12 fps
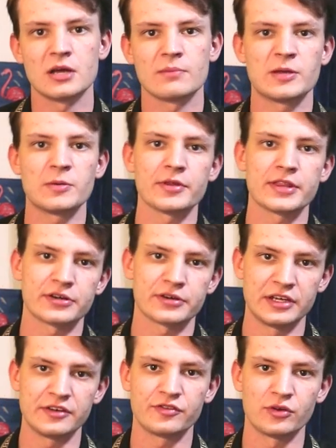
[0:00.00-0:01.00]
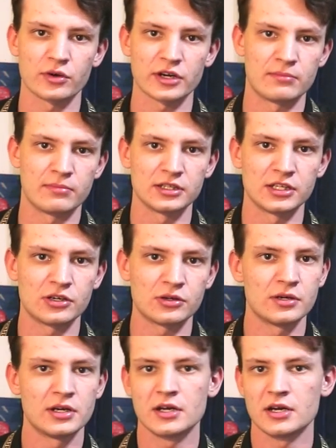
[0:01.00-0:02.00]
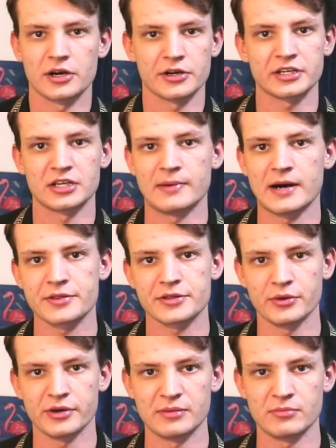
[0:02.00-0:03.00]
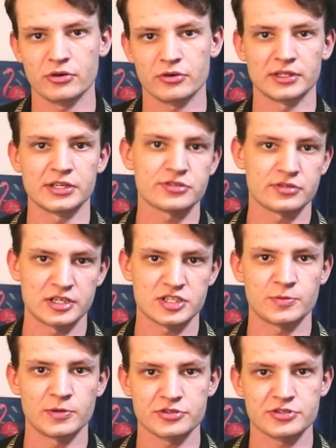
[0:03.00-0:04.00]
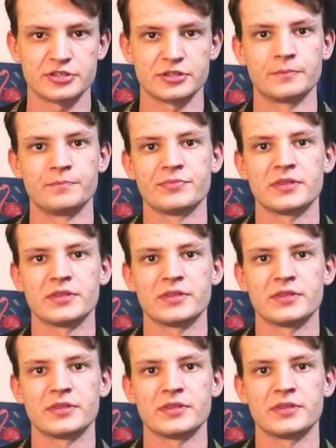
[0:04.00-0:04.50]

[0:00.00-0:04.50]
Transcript: People that are E4 and below aren't going to bother you anymore, or at least they're not supposed to.